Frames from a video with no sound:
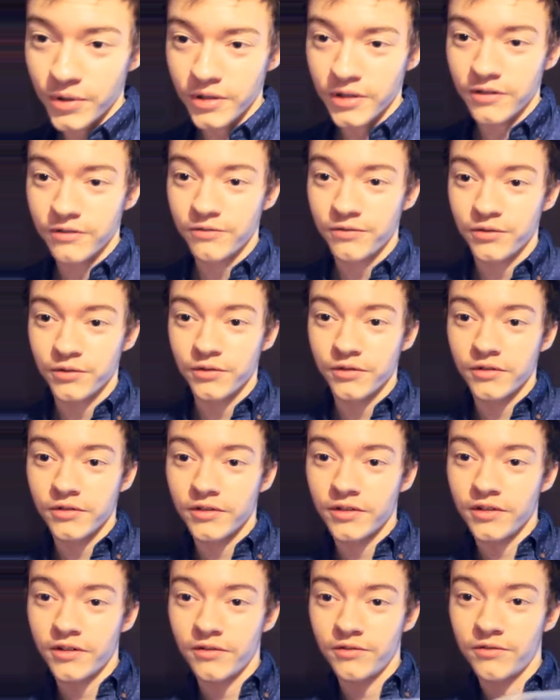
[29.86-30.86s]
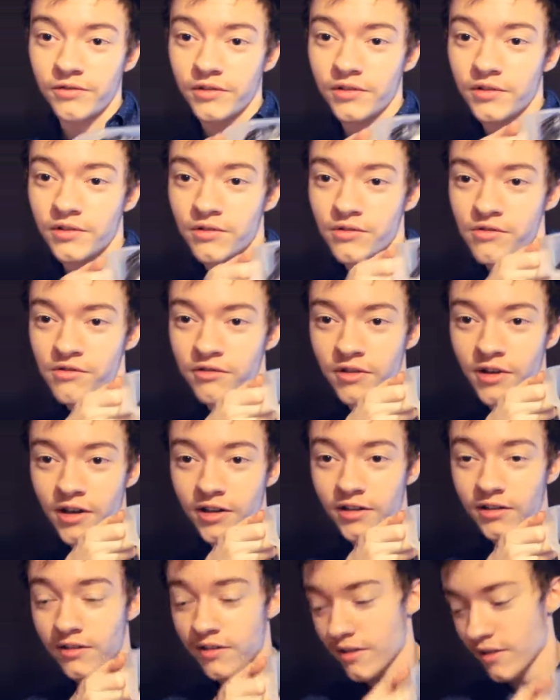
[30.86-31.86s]
bucket full of
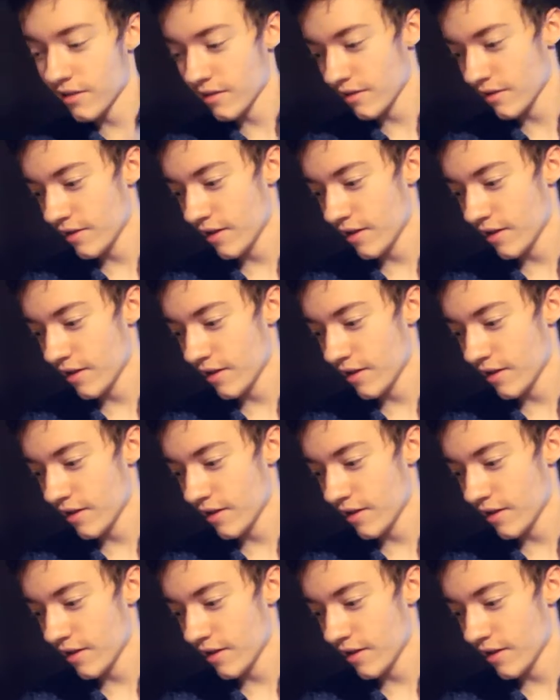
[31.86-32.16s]
dragons